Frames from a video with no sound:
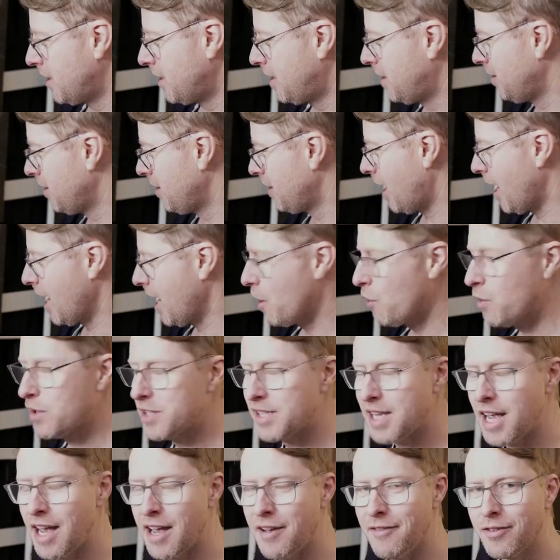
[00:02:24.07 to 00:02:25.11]
I always
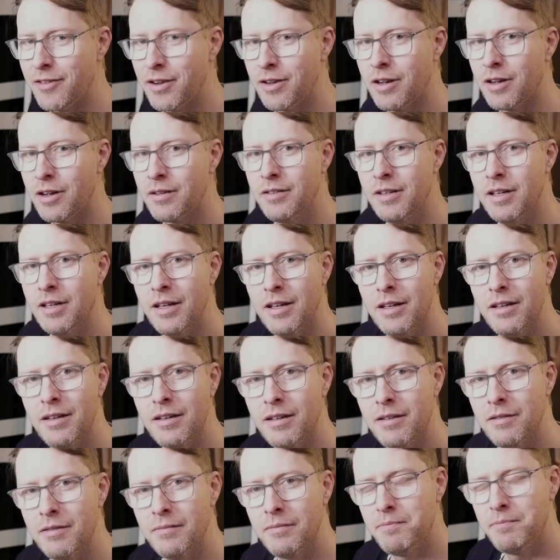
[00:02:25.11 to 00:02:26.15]
have
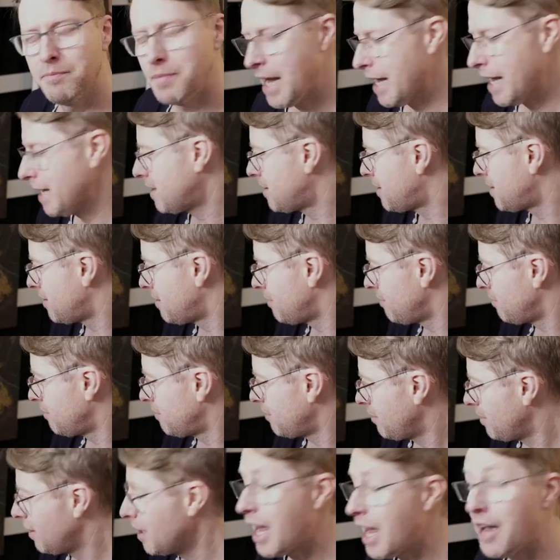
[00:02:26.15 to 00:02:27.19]
paint
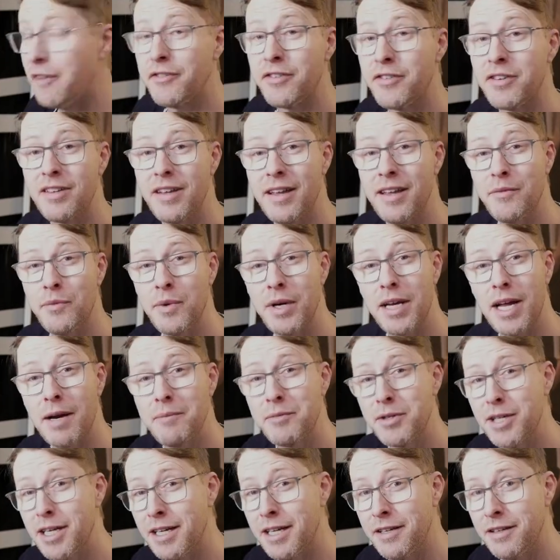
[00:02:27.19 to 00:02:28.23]
left when I'm
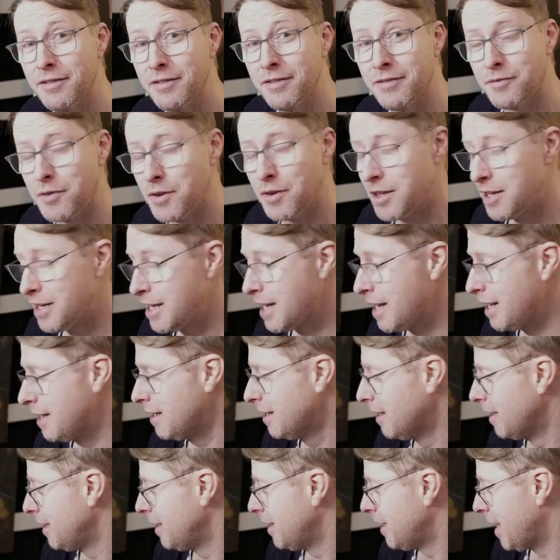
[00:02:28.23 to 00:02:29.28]
done for the day,
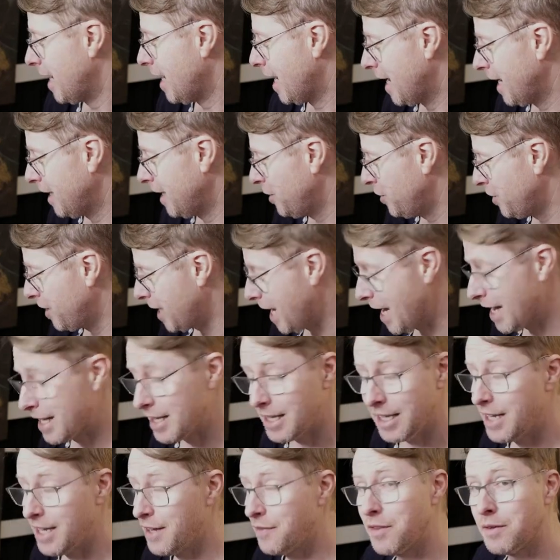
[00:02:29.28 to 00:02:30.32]
and you can't
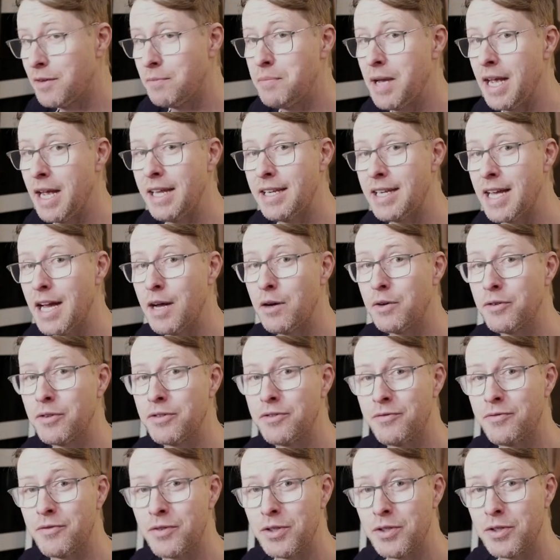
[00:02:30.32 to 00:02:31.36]
leave the paint out
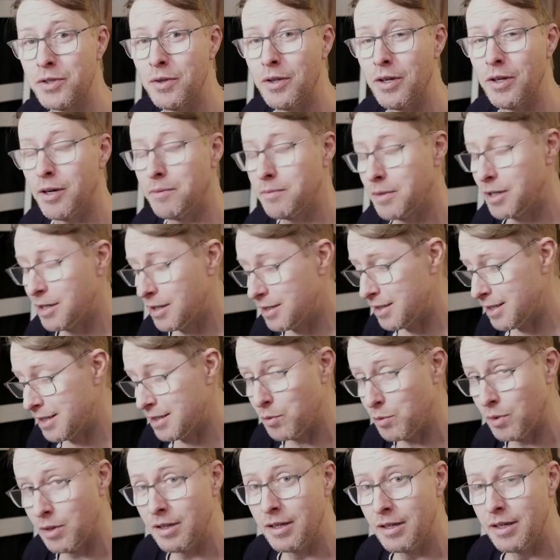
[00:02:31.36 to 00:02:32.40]
for too long because it
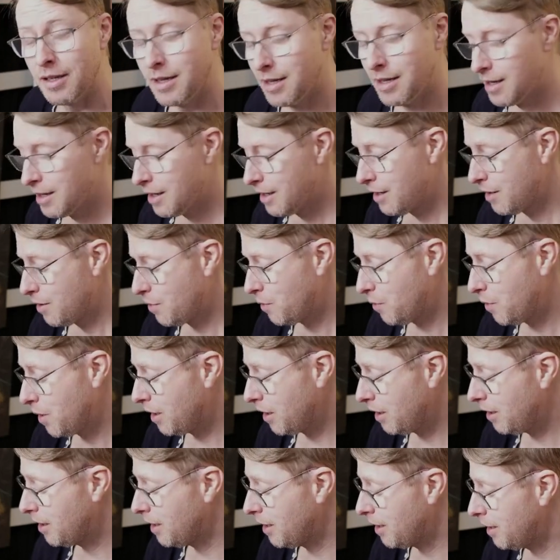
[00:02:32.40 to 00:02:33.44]

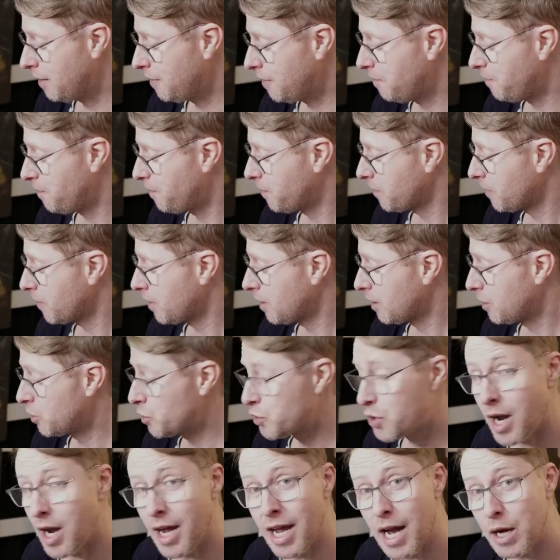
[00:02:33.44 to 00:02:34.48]
will
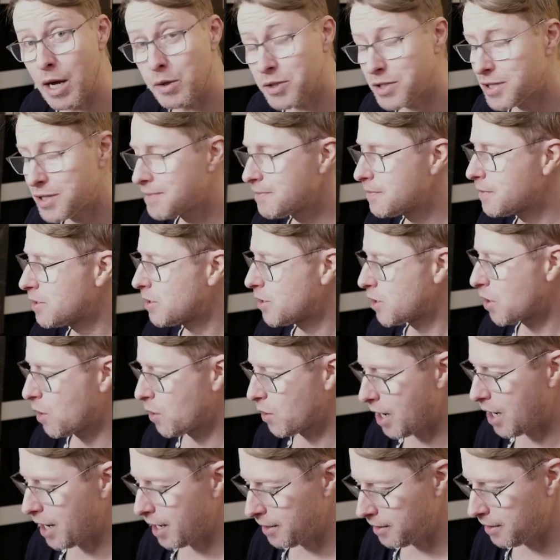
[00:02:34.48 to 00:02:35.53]
dry out. So
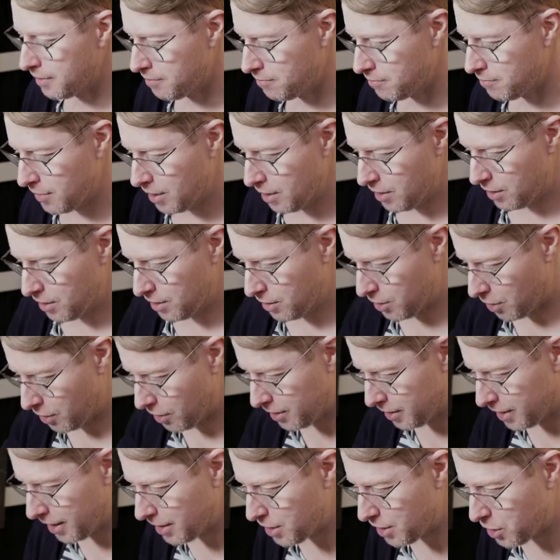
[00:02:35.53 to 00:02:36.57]
I turn
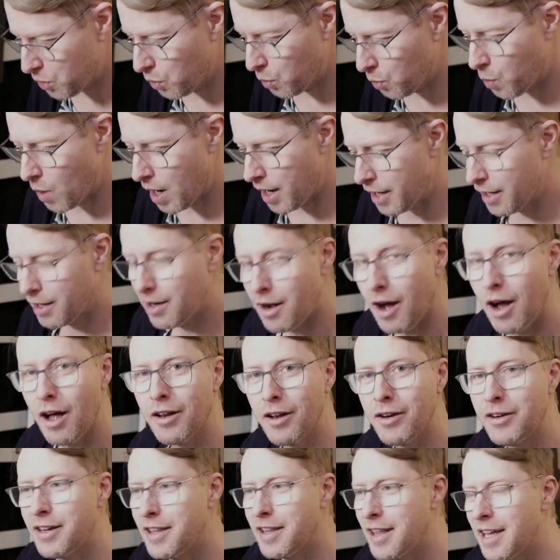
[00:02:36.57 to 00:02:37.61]
it into one
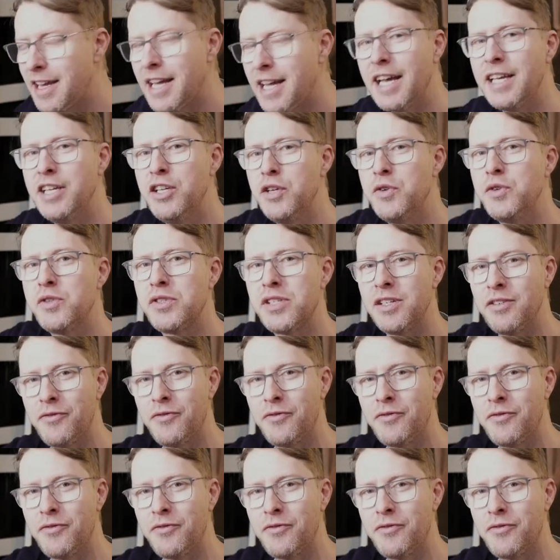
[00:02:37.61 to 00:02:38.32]
color, and then I use it